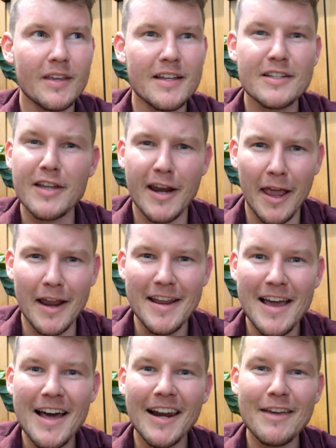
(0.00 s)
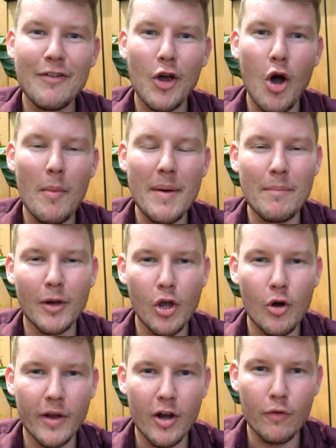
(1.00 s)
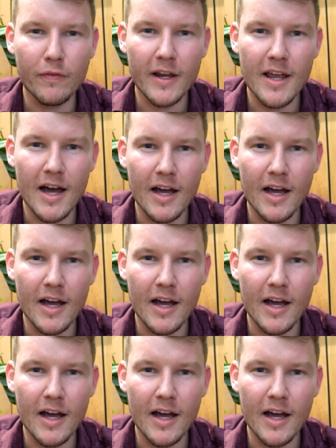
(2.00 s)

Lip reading: Say it again. Leave a comment below, and hopefully